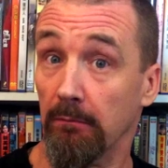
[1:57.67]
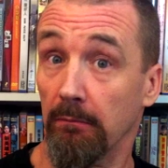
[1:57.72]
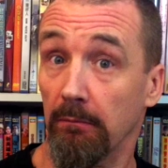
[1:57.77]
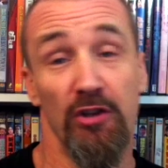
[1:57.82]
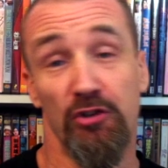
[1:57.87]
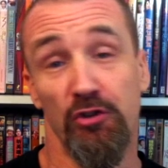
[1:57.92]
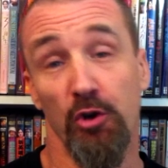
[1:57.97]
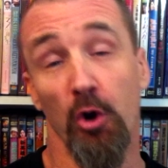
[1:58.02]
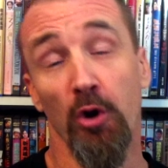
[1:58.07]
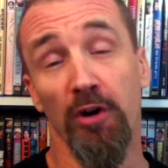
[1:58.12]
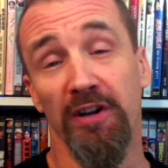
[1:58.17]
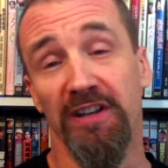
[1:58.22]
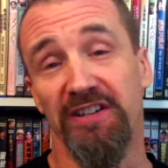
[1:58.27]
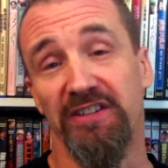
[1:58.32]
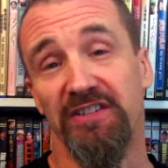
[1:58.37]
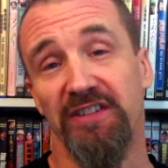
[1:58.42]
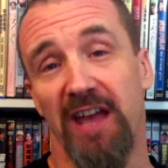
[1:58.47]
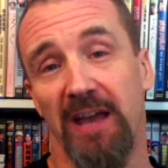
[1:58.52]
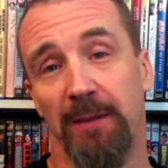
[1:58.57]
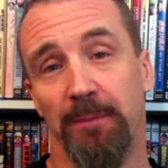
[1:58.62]
The shortest
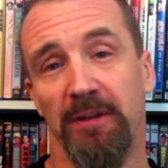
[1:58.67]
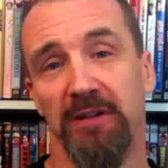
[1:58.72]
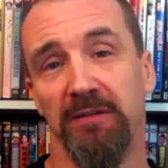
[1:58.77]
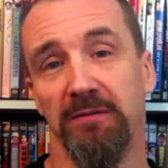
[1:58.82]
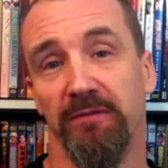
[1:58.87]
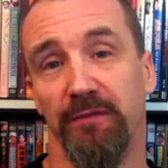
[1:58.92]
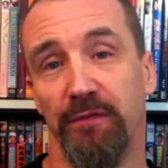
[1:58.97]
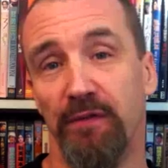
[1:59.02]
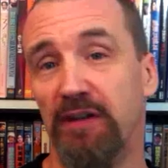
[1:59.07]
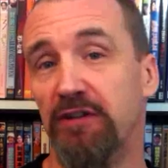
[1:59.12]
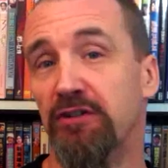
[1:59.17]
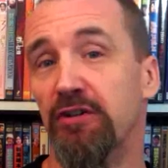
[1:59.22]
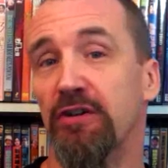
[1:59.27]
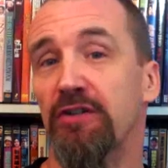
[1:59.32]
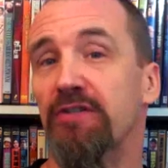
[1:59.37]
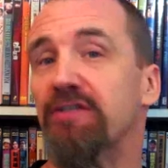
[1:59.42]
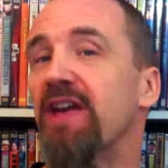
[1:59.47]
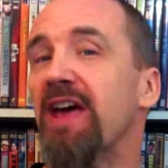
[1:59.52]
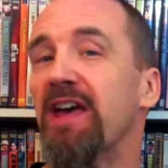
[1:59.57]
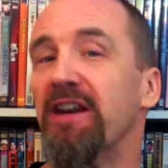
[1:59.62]
segment
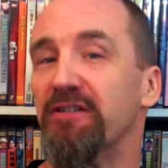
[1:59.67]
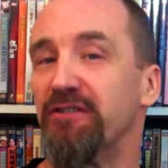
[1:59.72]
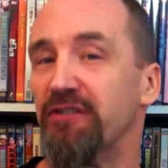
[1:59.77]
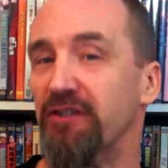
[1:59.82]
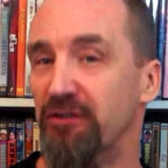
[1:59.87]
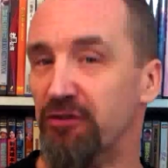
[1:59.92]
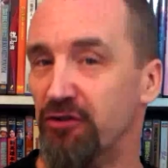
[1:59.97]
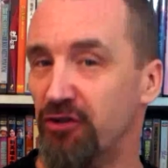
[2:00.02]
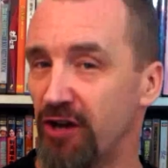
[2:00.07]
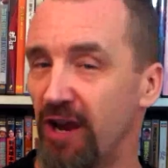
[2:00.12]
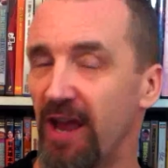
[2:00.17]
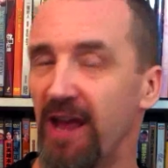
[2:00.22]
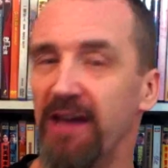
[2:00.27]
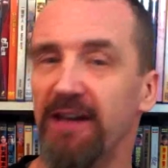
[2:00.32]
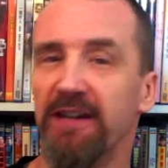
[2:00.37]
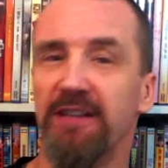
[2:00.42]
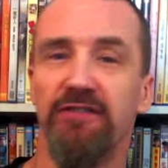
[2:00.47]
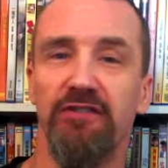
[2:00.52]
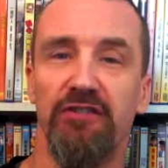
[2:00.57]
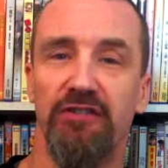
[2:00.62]
features Edison
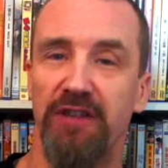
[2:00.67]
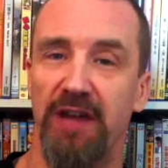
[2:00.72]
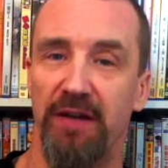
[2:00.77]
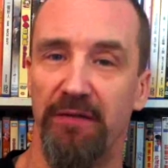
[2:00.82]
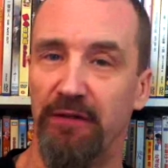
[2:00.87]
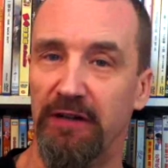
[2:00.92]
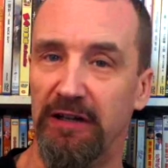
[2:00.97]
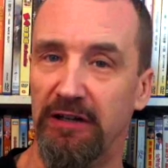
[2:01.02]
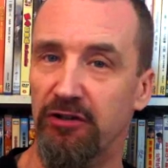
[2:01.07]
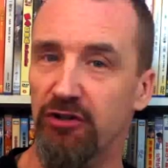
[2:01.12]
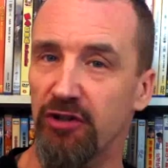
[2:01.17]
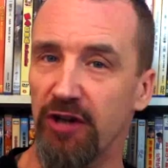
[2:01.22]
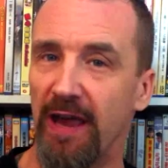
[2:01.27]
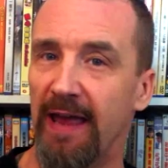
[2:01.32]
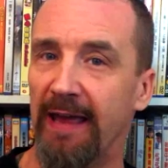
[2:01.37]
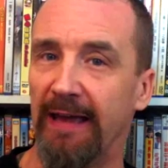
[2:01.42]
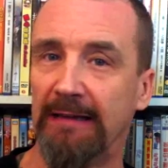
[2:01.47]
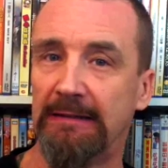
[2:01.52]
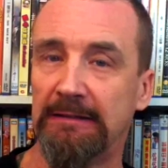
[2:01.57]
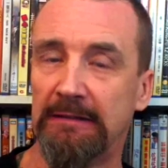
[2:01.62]
Chen and Stephanie
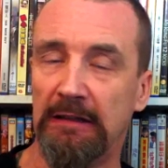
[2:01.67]
Cheung,